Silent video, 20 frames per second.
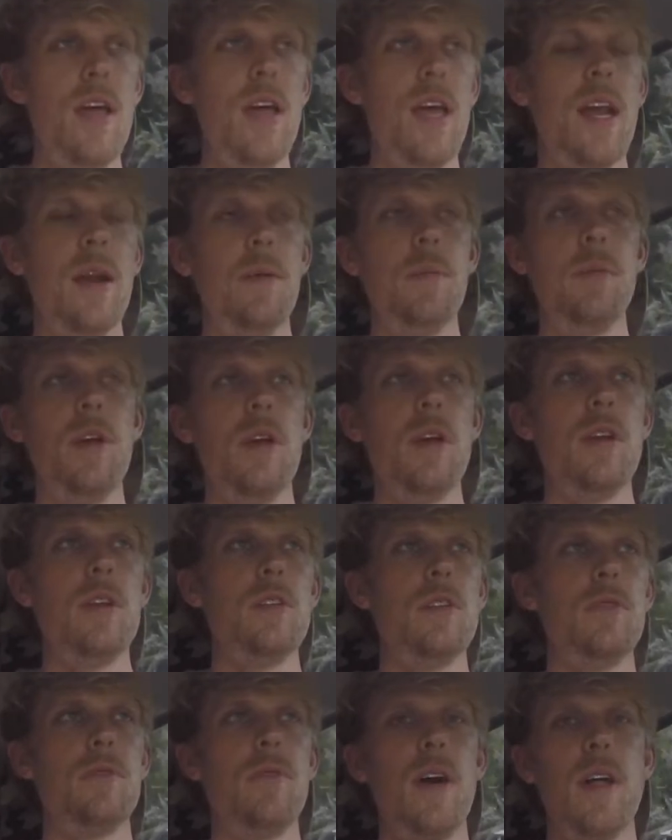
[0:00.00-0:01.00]
And I'm
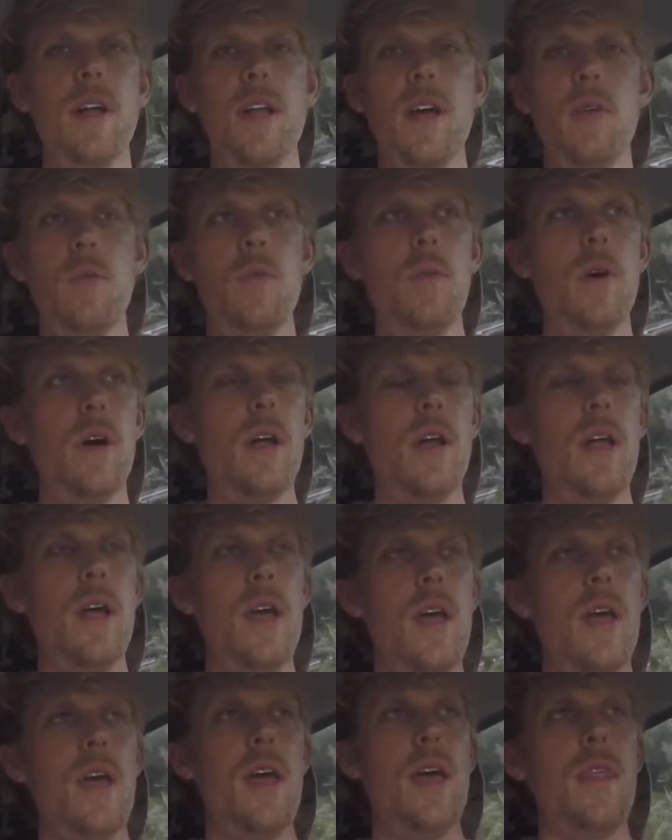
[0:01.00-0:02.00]
curious to find out what
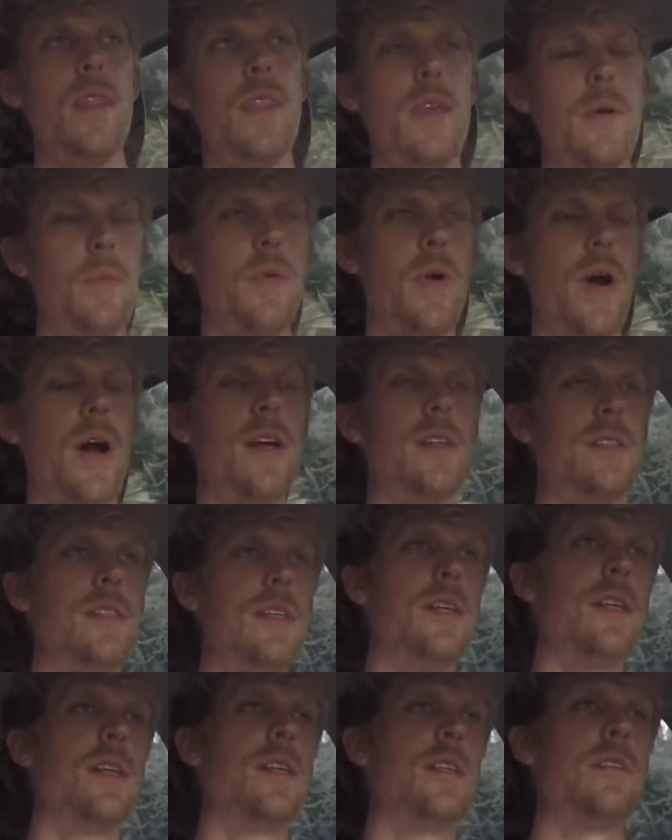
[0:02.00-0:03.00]
the price
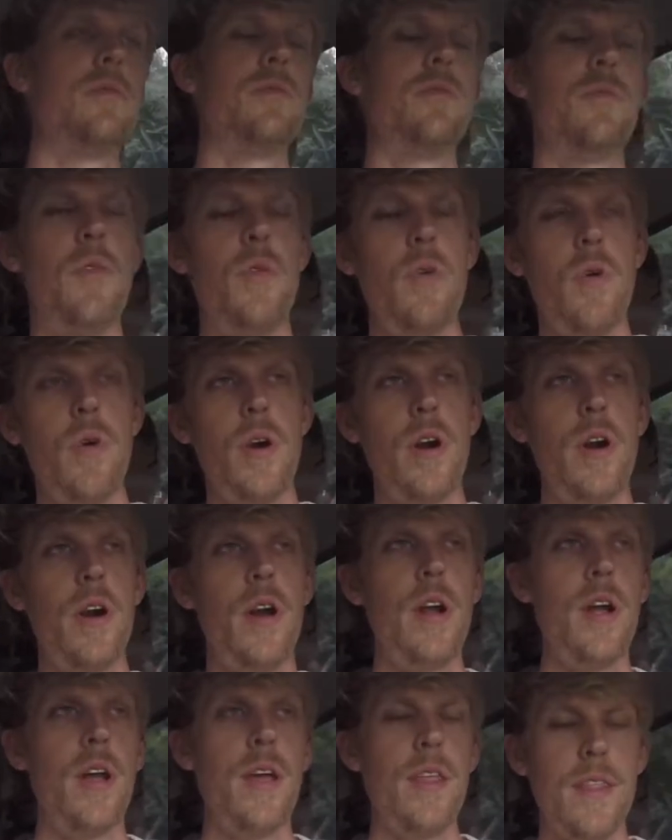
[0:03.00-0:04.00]
is for
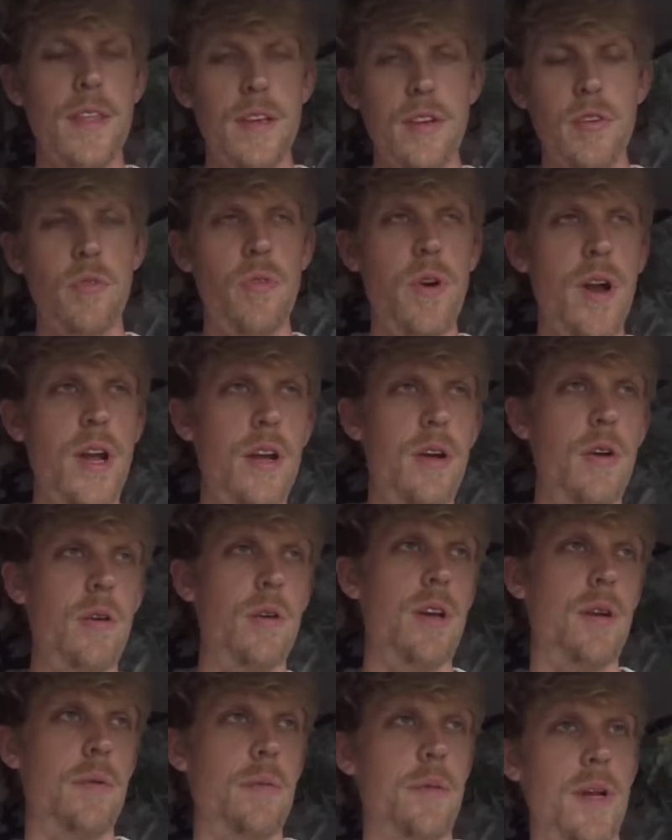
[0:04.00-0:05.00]
the Durango
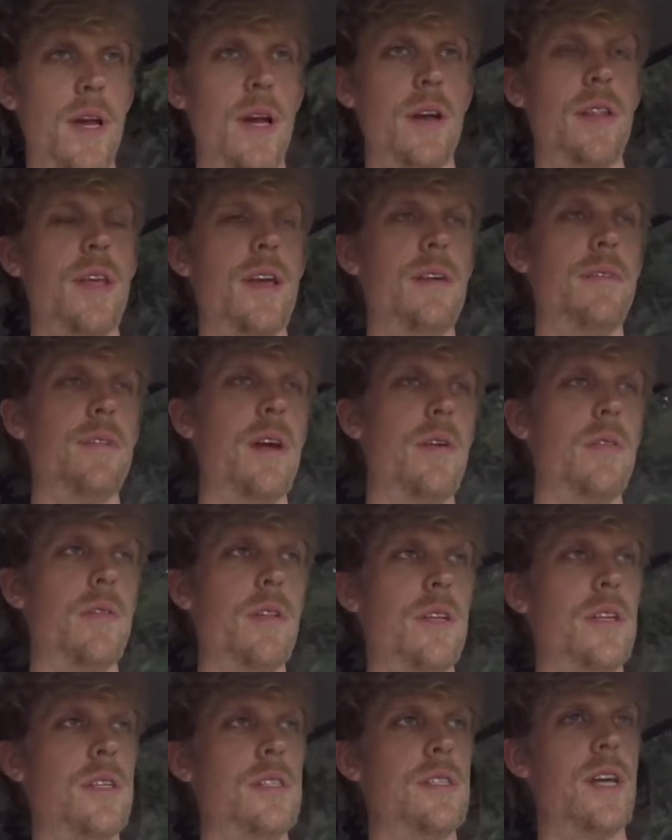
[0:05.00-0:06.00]
coming out. They have not
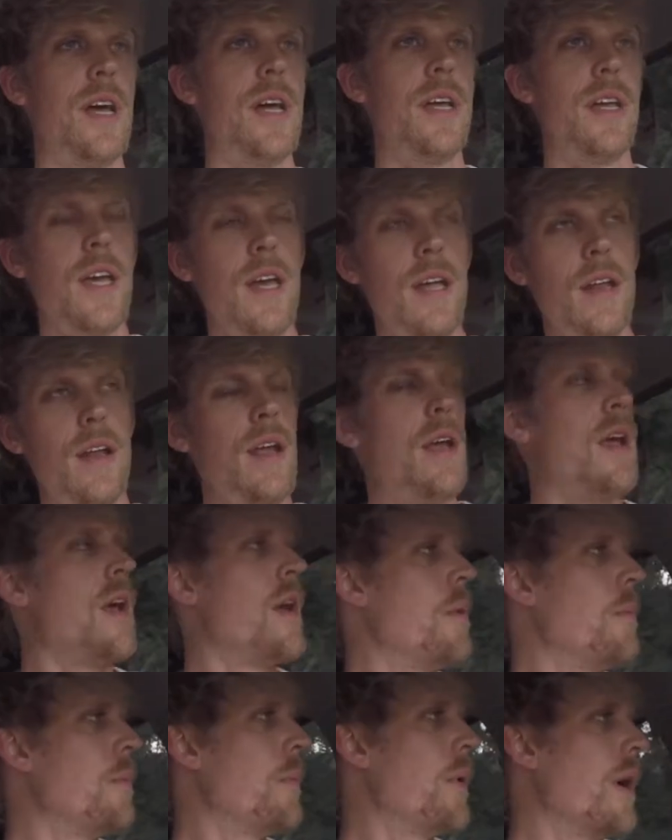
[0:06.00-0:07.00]
released that yet,
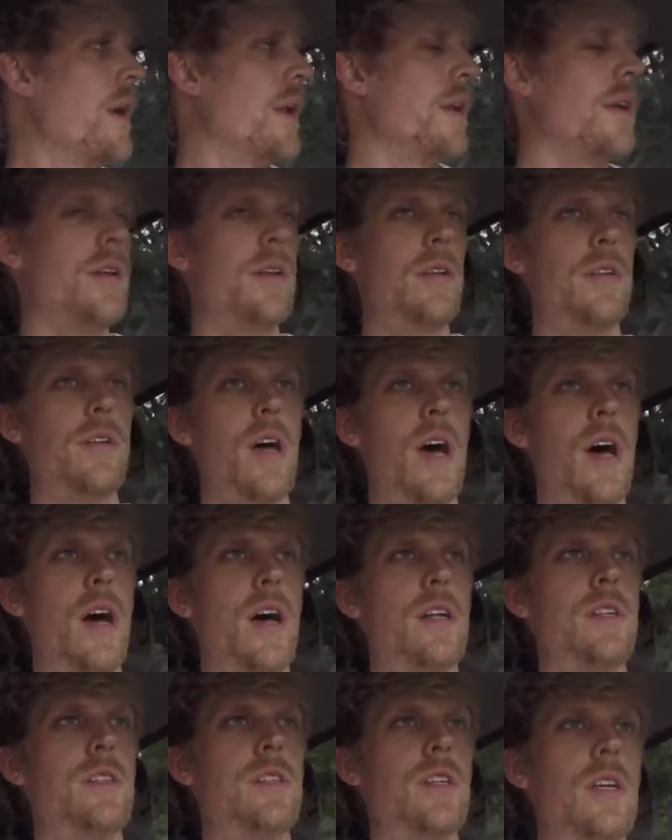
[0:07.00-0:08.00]
but
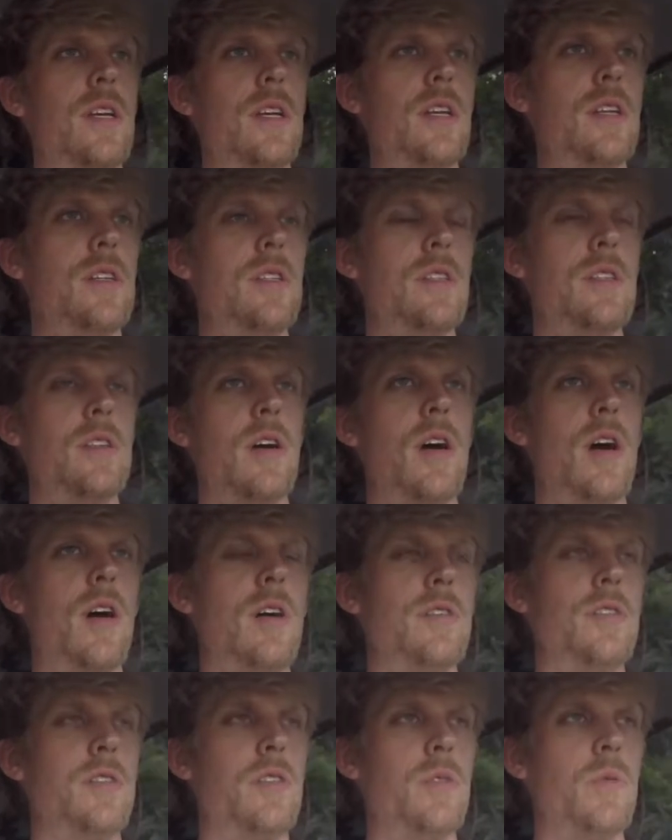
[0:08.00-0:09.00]
Dodge is
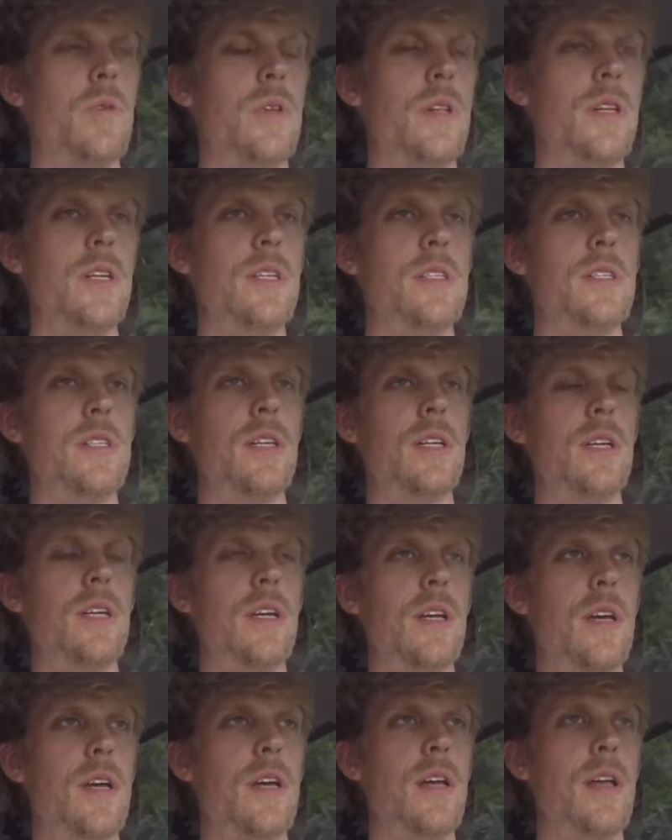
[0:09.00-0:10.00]
also
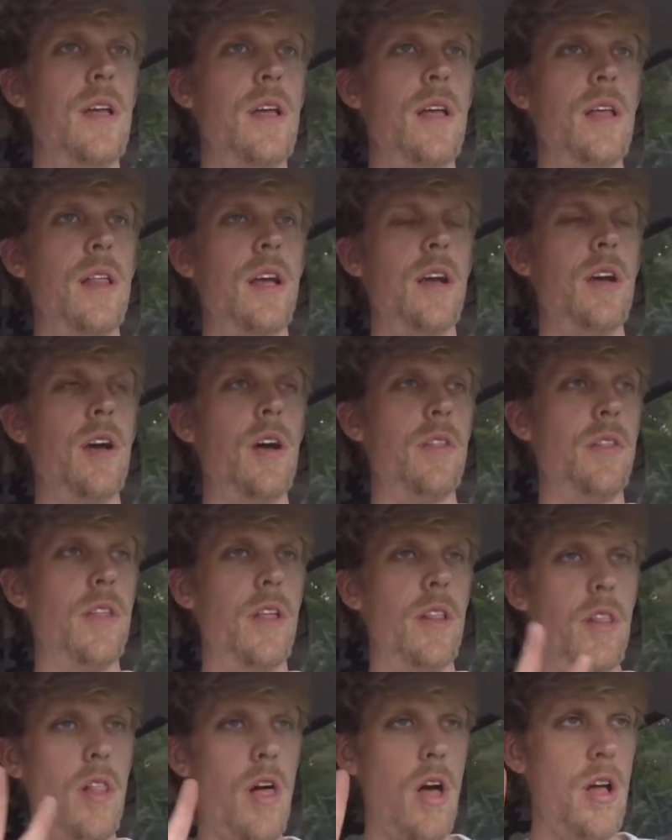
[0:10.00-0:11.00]
releasing. They call it the
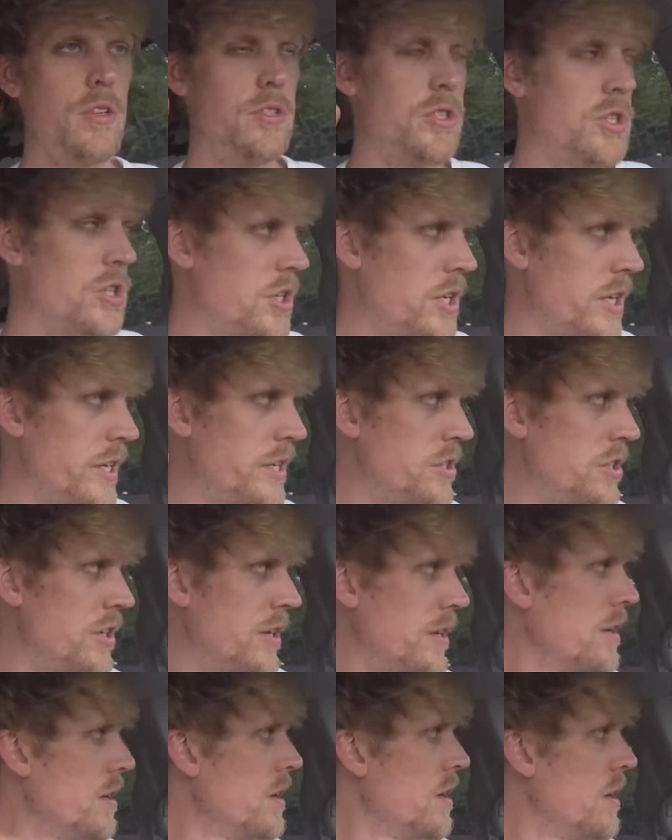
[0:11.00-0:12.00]
Launch
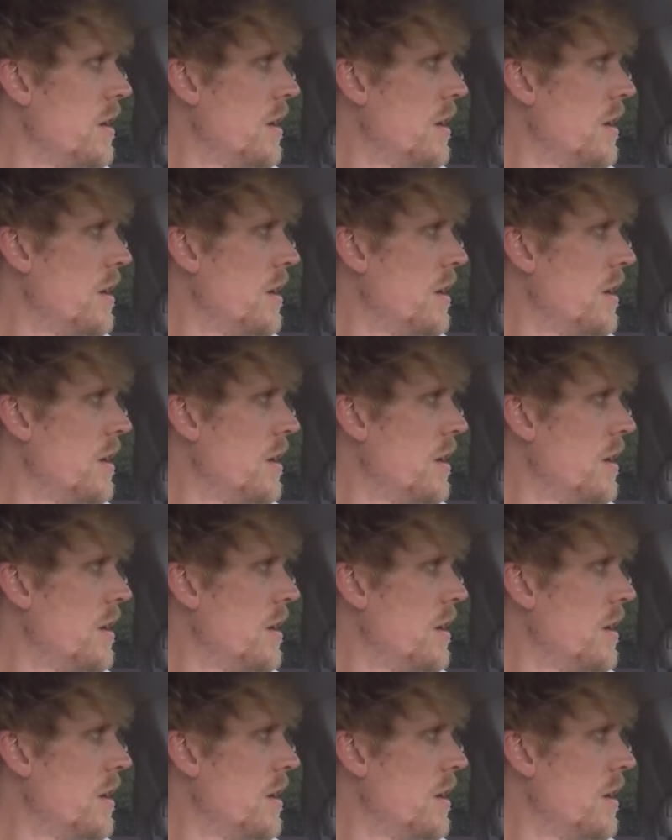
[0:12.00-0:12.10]
Edition.